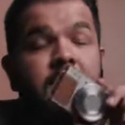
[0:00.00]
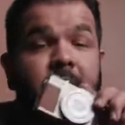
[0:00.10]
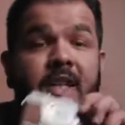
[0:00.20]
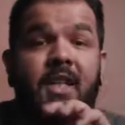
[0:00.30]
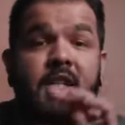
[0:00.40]

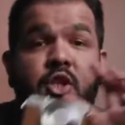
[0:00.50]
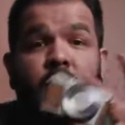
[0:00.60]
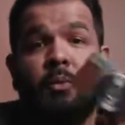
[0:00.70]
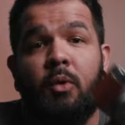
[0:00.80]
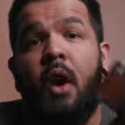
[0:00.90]
but it does
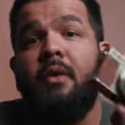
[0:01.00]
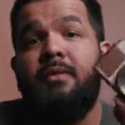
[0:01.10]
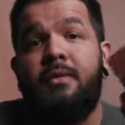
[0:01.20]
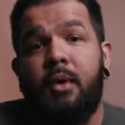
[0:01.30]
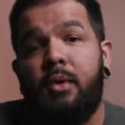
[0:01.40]
shoot raw
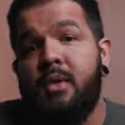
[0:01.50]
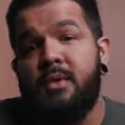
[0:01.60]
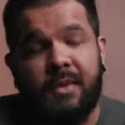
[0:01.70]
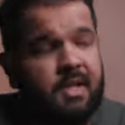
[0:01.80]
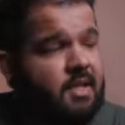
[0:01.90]
photos,
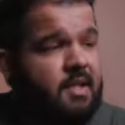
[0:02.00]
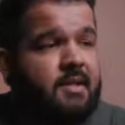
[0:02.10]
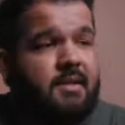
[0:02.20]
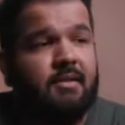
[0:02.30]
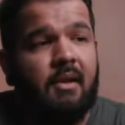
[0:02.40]
which
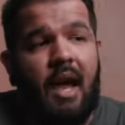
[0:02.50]
is